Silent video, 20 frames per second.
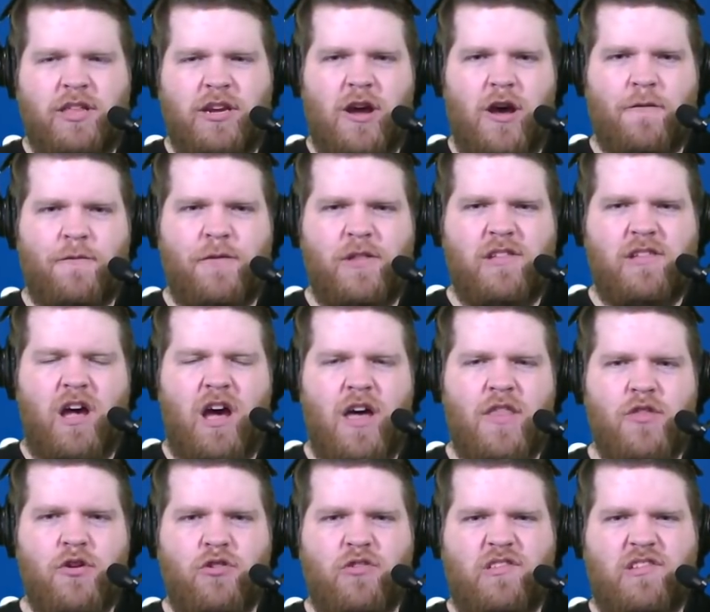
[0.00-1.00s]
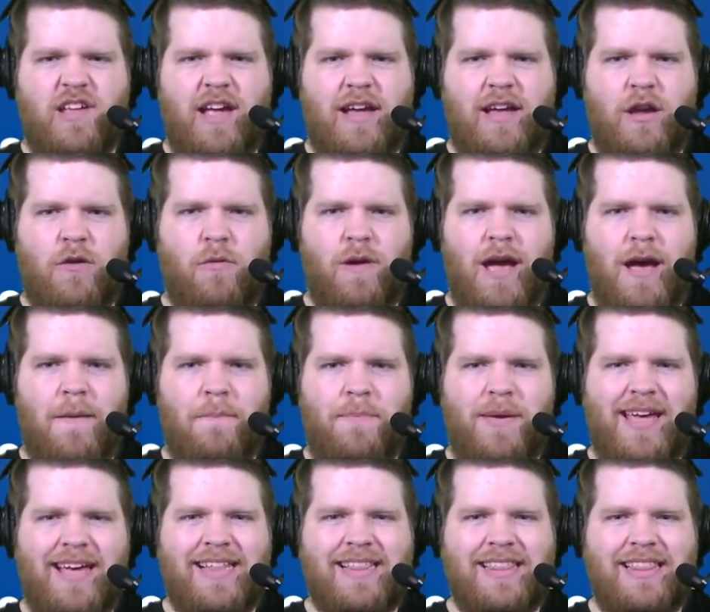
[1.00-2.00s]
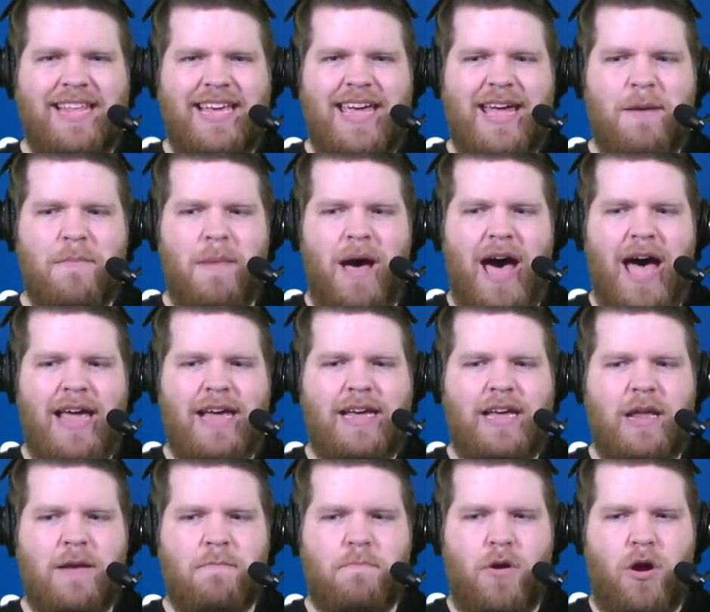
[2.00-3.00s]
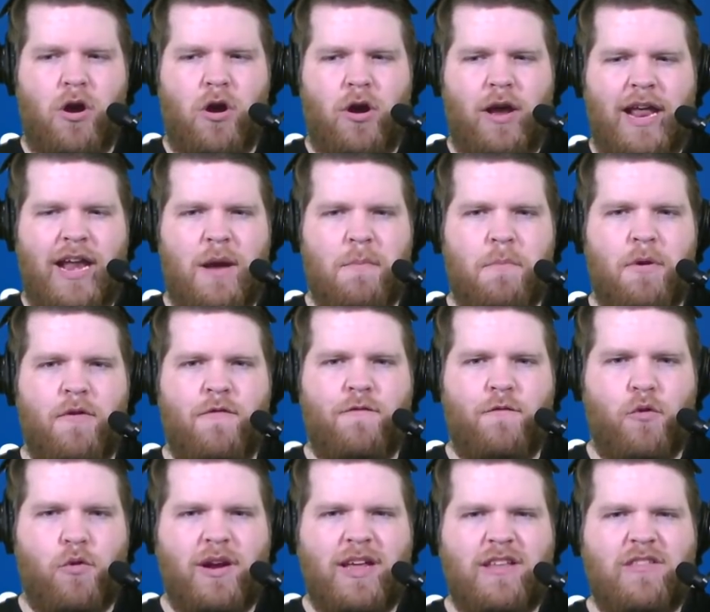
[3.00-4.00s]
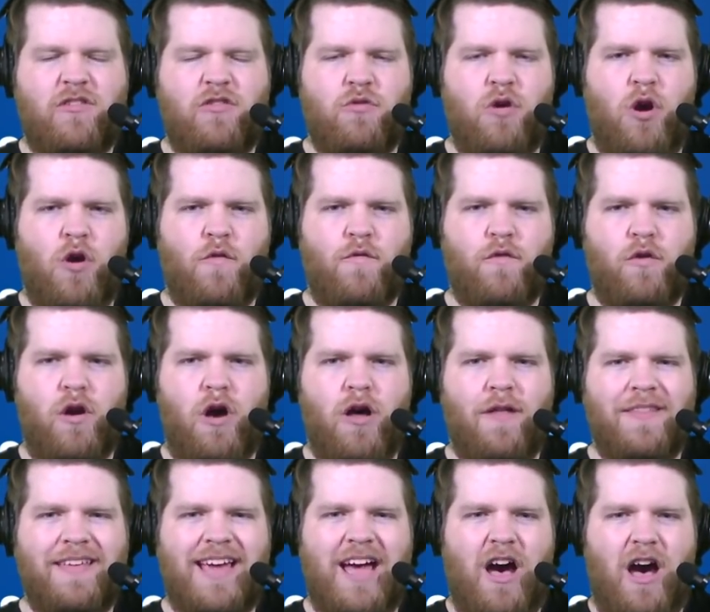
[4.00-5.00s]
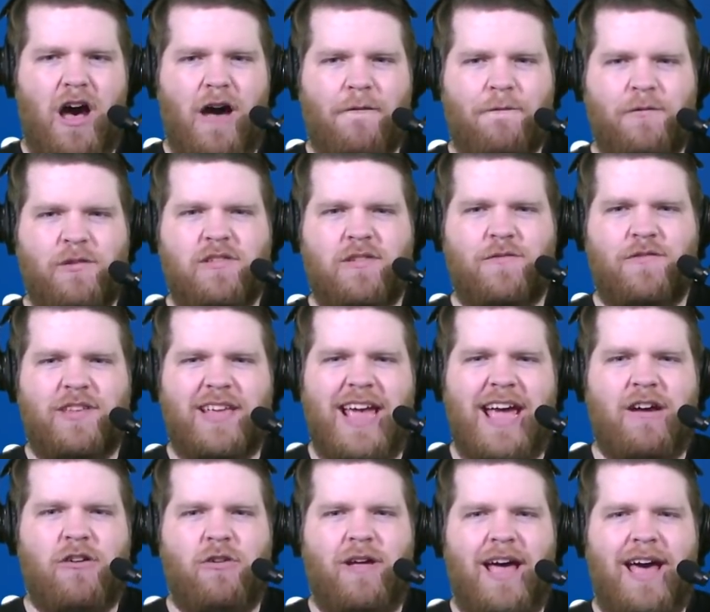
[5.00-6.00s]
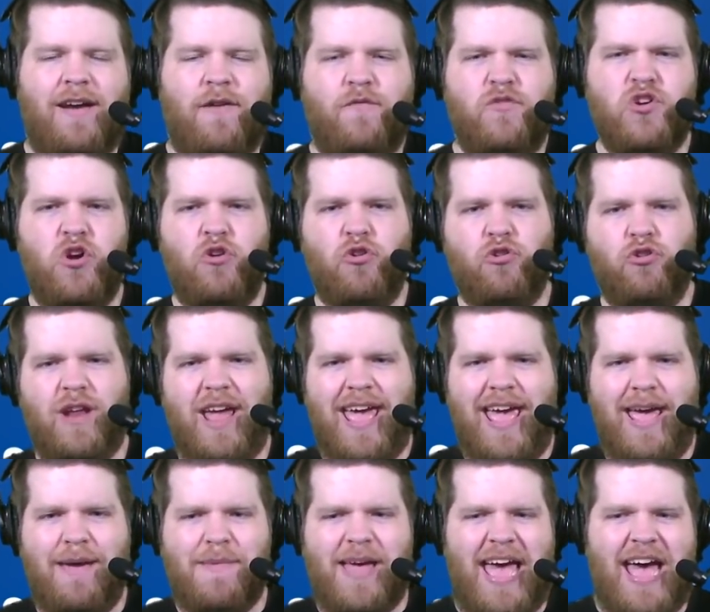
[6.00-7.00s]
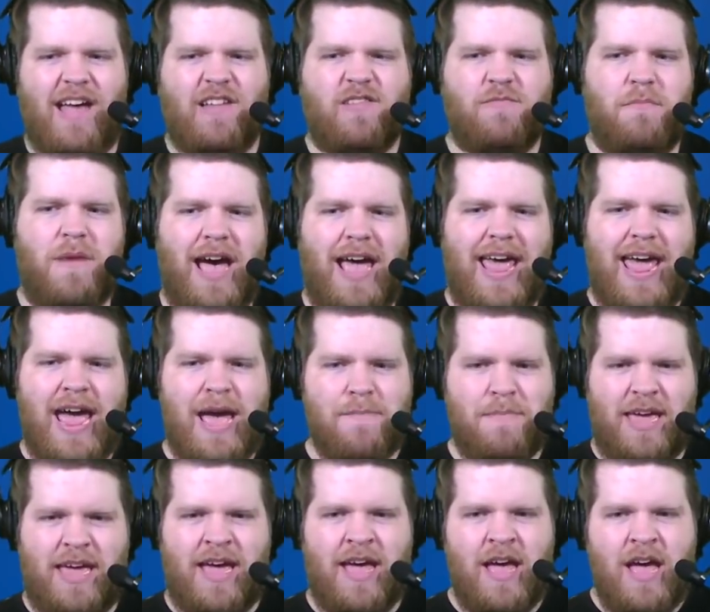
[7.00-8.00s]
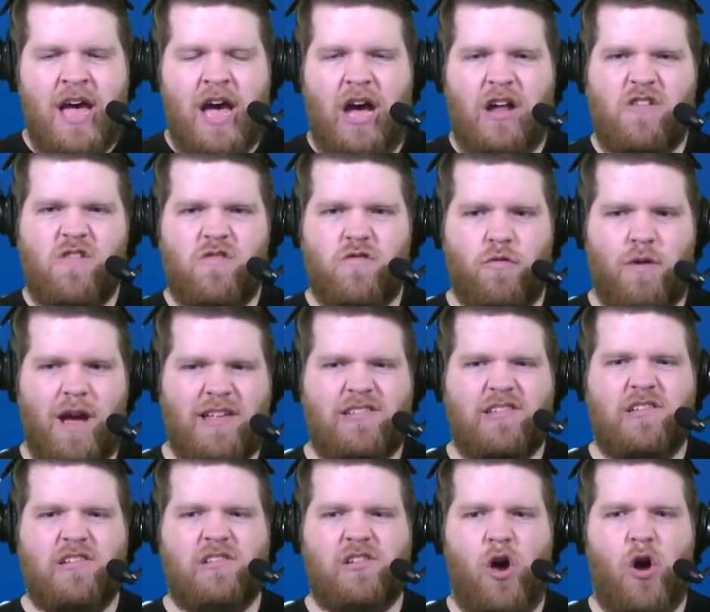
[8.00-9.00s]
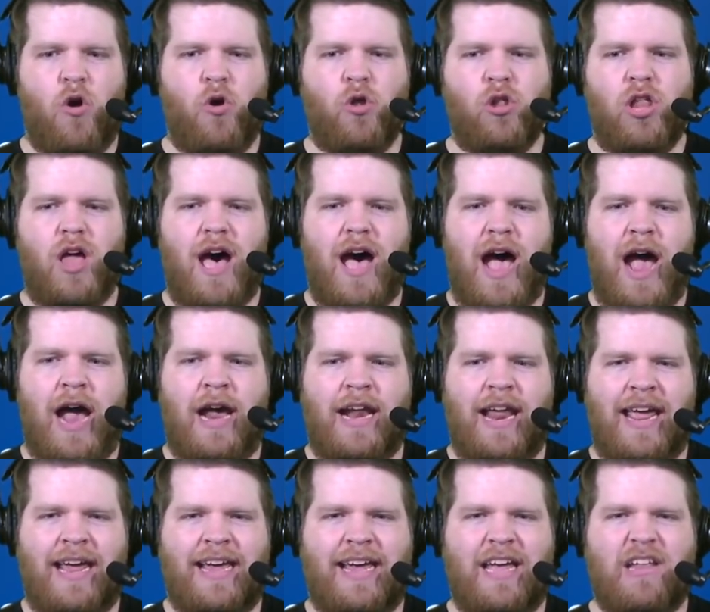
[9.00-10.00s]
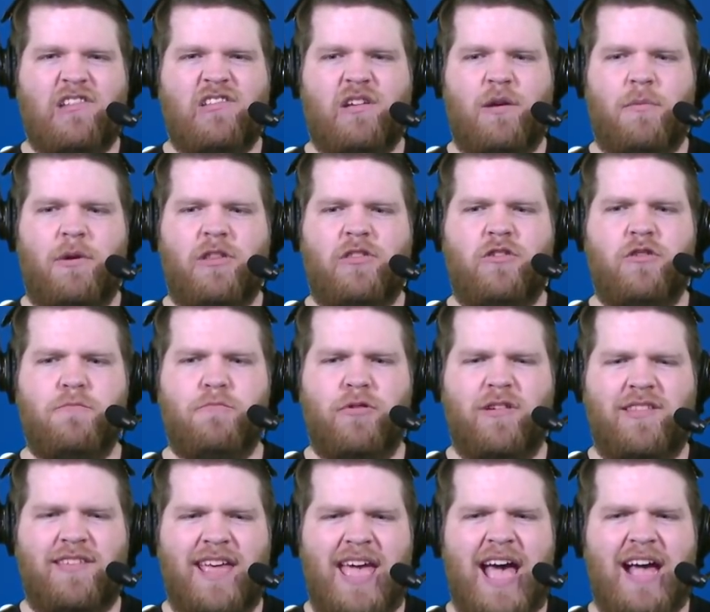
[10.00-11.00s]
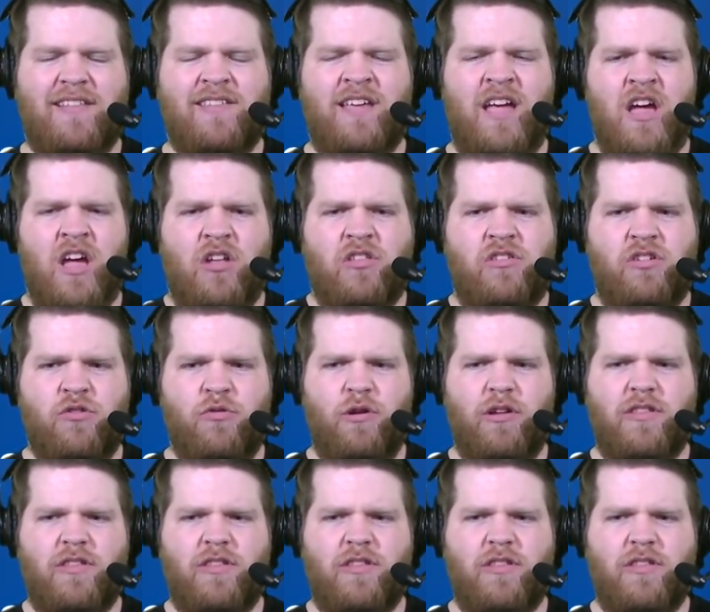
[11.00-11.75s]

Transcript: Dolphins' other second-round pick, Liam Eichenberg at number 42 overall, the offensive tackle out of Notre Dame, as Miami addresses O-line and gets someone to protect Tua